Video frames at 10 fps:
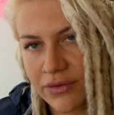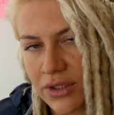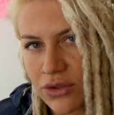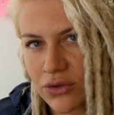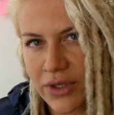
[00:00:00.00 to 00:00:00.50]

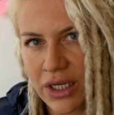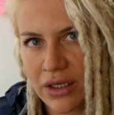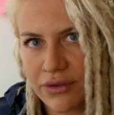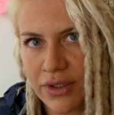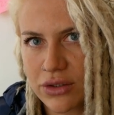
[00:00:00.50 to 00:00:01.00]
adventure
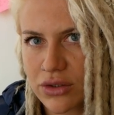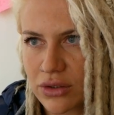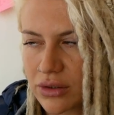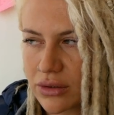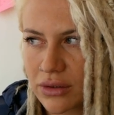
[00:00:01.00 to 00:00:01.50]
raid,
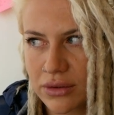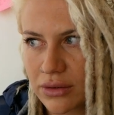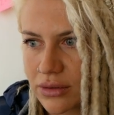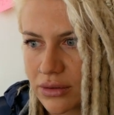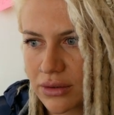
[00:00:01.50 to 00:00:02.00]
adventure,
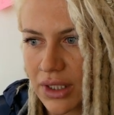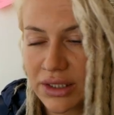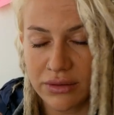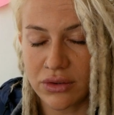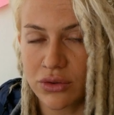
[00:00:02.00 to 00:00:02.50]

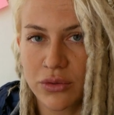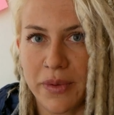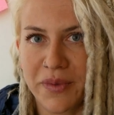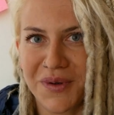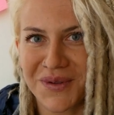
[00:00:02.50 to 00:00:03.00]
I don't
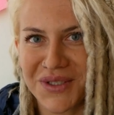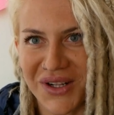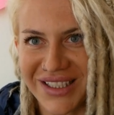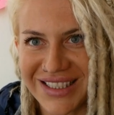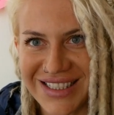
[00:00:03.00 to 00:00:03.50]
remember what it's
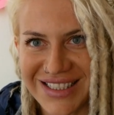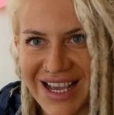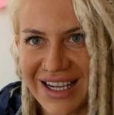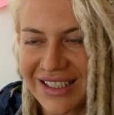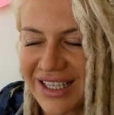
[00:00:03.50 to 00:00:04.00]
called
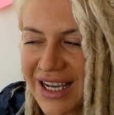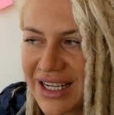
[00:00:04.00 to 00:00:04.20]
exactly,